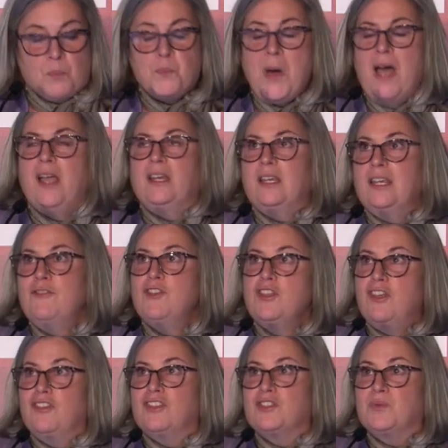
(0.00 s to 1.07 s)
But even
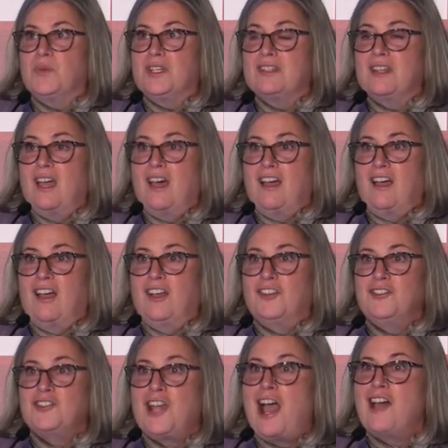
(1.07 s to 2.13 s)
though this was
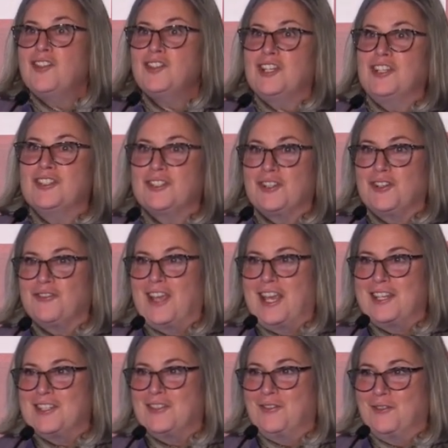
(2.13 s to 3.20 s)
a challenging
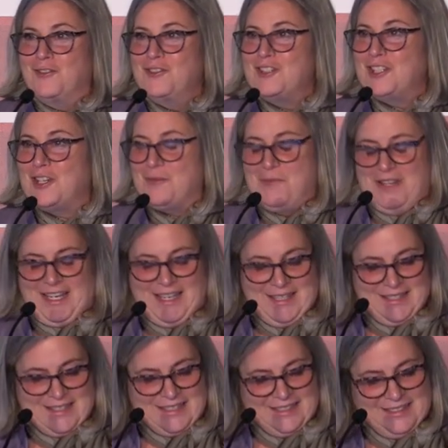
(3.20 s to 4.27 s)
survey to
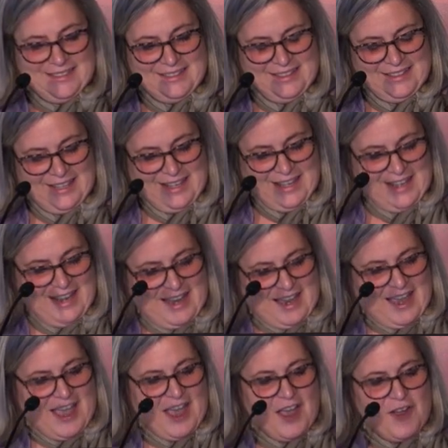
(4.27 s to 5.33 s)
complete,
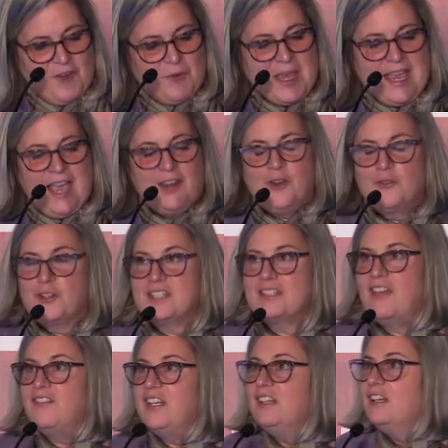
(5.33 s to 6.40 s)
we had over
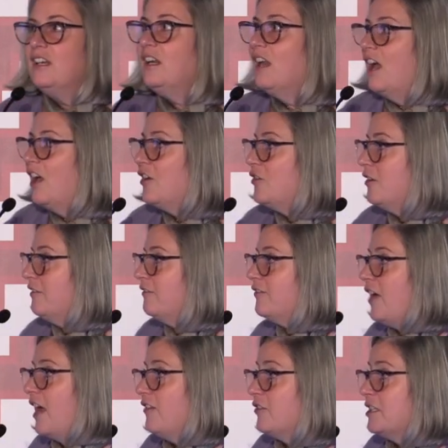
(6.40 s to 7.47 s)

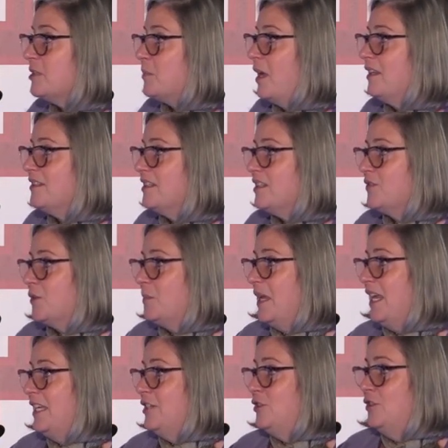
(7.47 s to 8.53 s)
705 responses from
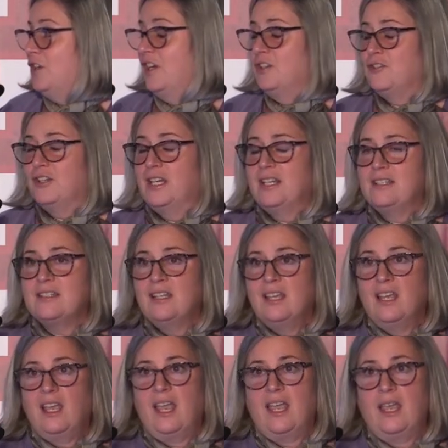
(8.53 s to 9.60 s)
82 countries,
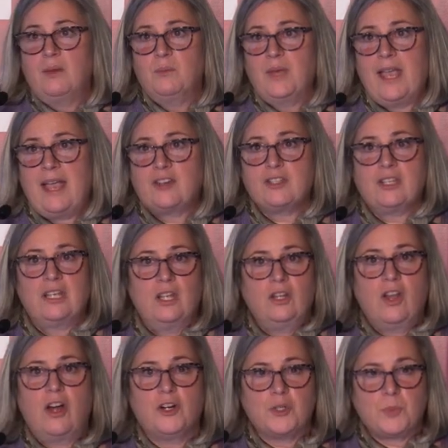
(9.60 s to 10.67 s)
and we actually, a
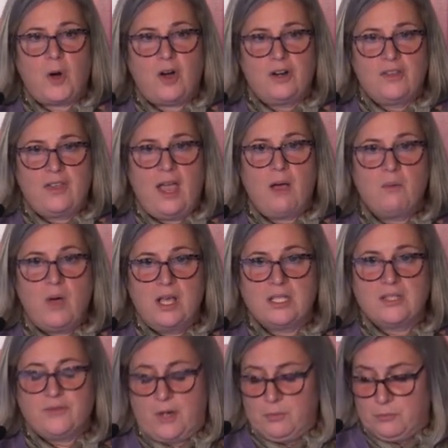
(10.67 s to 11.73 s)
large part of that
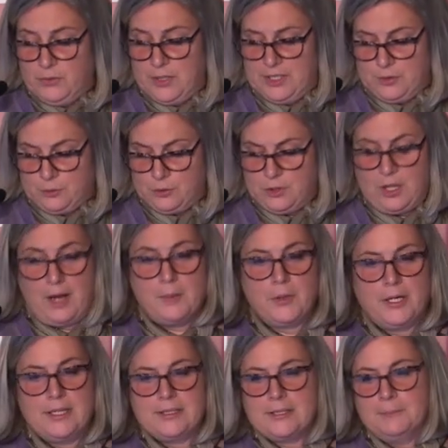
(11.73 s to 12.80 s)
was from research
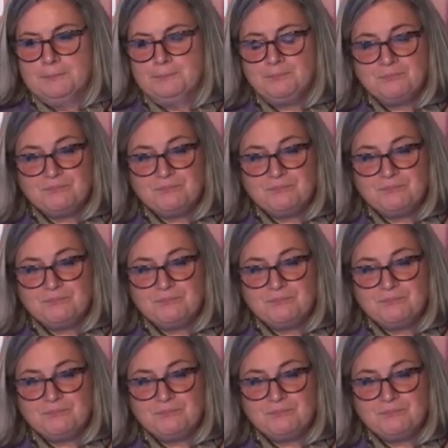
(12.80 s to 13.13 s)
libraries.